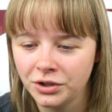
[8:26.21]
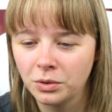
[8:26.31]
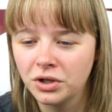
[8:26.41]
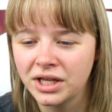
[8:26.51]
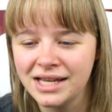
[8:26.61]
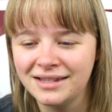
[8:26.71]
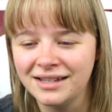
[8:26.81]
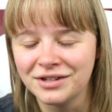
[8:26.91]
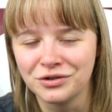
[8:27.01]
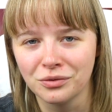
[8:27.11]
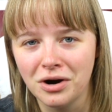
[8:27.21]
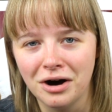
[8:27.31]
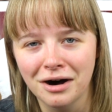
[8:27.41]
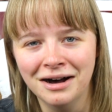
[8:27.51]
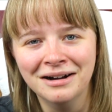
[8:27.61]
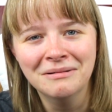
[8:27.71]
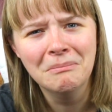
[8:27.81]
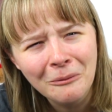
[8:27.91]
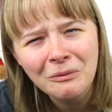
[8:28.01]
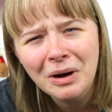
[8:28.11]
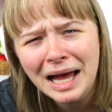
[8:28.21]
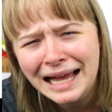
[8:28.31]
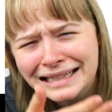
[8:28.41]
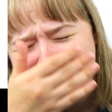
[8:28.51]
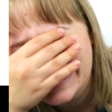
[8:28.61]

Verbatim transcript: you look easy to draw. What?